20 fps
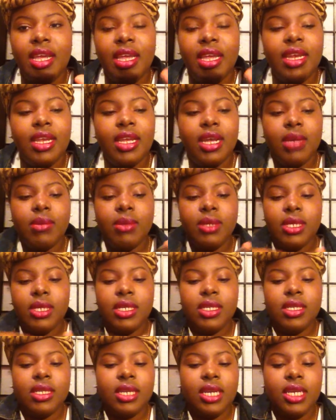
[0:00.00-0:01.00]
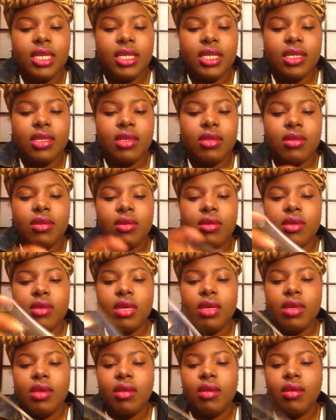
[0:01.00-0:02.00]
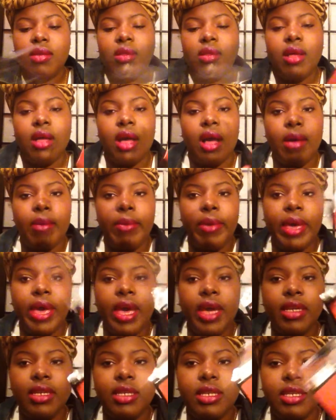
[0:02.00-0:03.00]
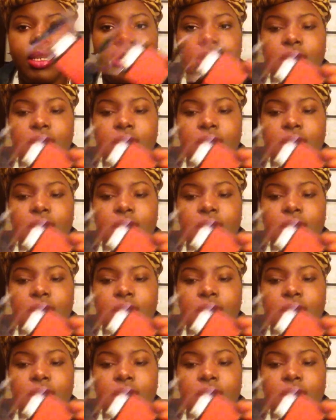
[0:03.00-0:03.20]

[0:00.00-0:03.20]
and it comes in this nice little compact.